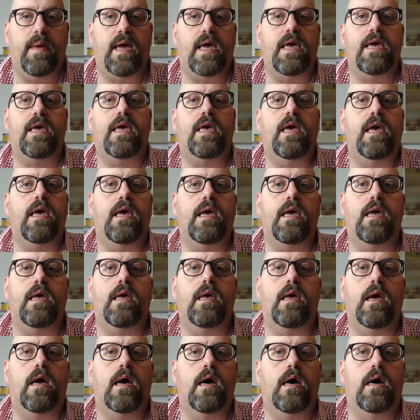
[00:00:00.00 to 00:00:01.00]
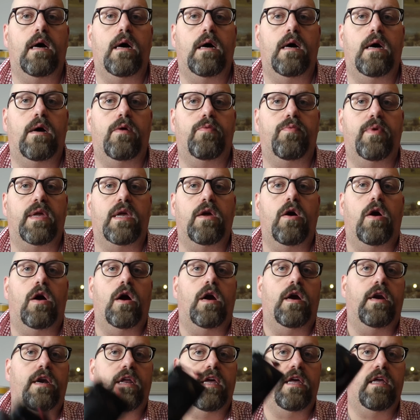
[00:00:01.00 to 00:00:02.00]
making uh,
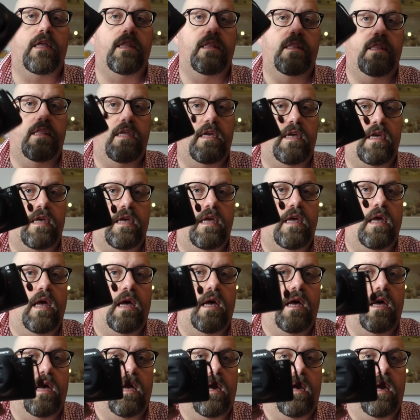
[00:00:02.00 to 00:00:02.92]
regarding the